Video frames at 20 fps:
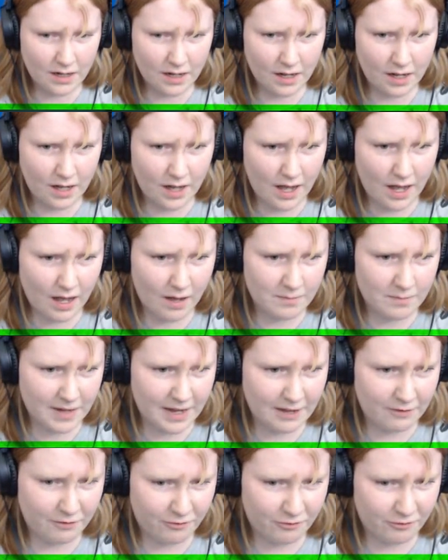Oh,
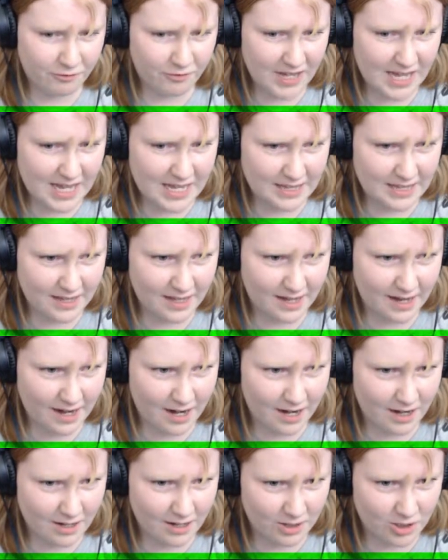my feet, they
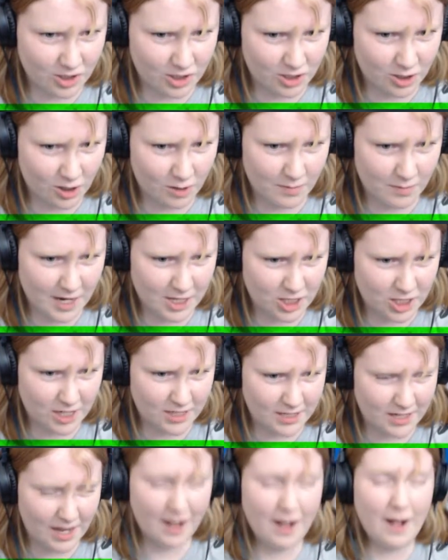hurt so much,
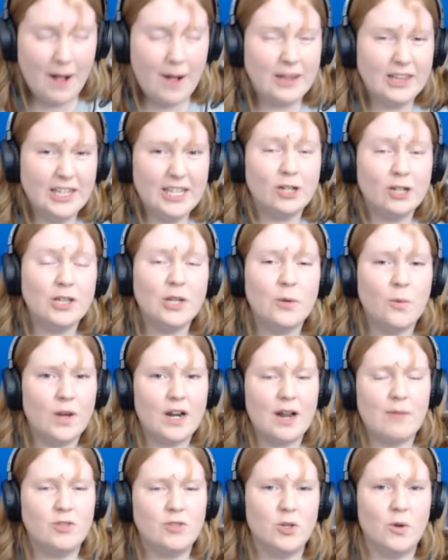because literally what
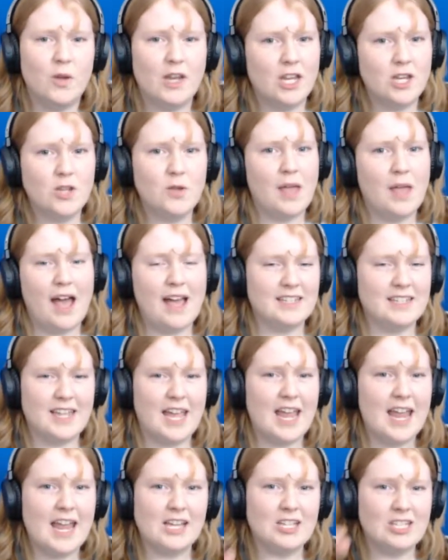I'm doing, and you guys
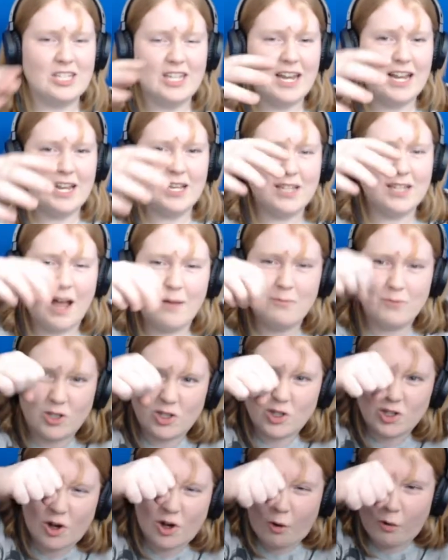can't see, is I'm
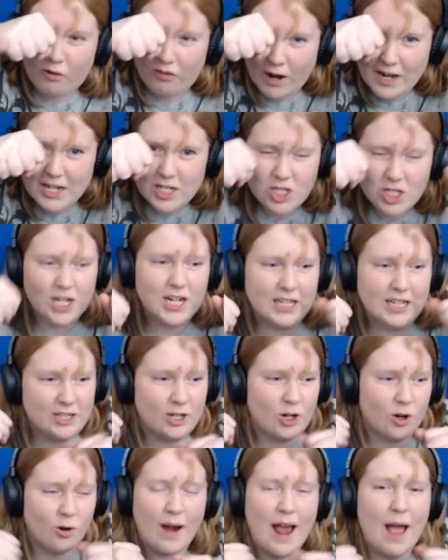crunching the
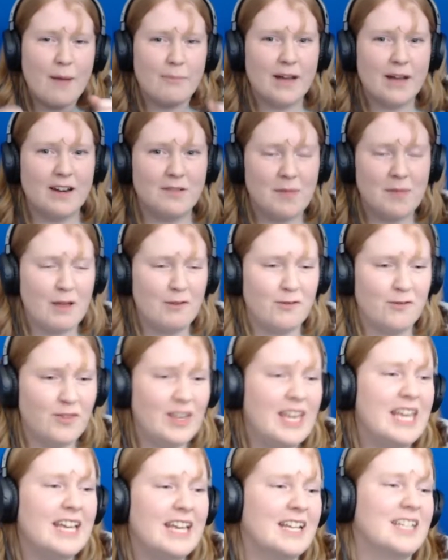crap out of my
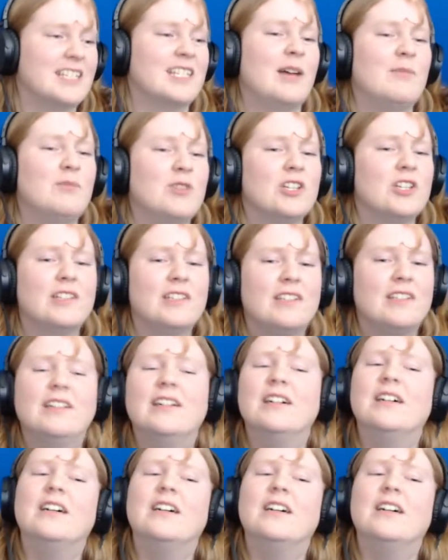feet, because I'm just,